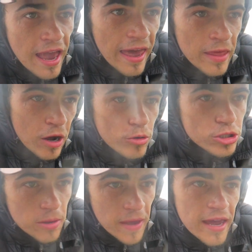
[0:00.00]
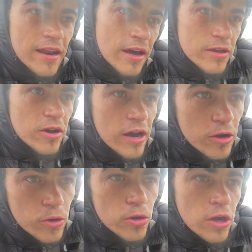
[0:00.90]
And then I also met another guy
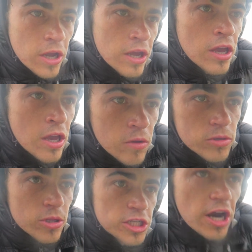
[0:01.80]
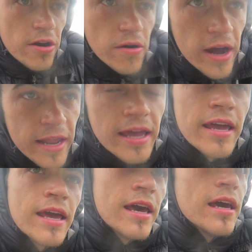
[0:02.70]
who was on the charity ride.
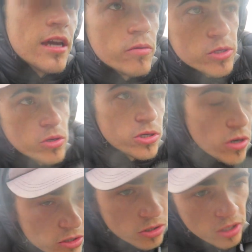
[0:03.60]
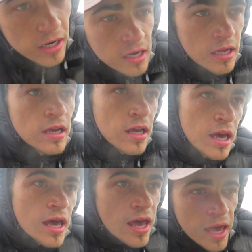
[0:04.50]
He was also a tourer.
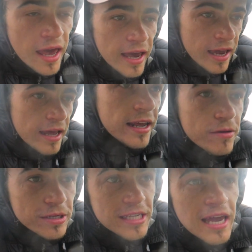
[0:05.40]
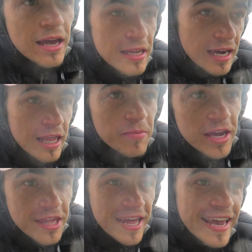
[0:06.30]
And he was telling
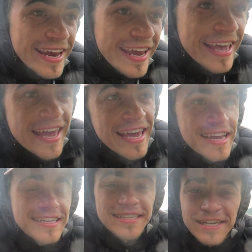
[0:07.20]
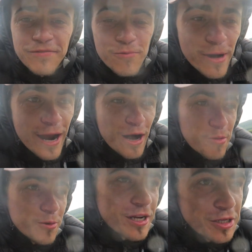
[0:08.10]
me that he doesn't even wear a
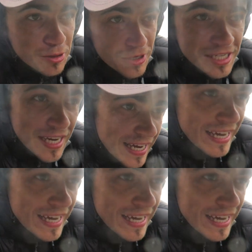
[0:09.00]
helmet when he tours.